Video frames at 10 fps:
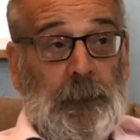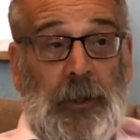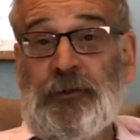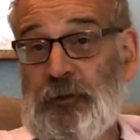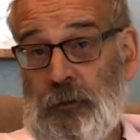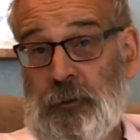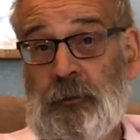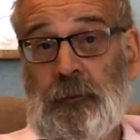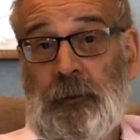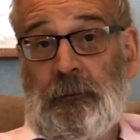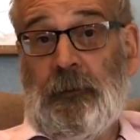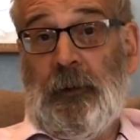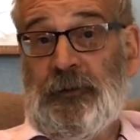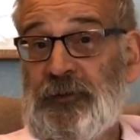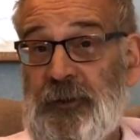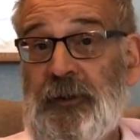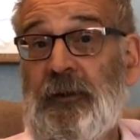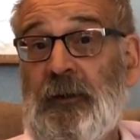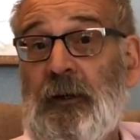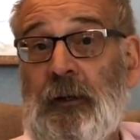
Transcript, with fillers: GASOC uh, LSE mm.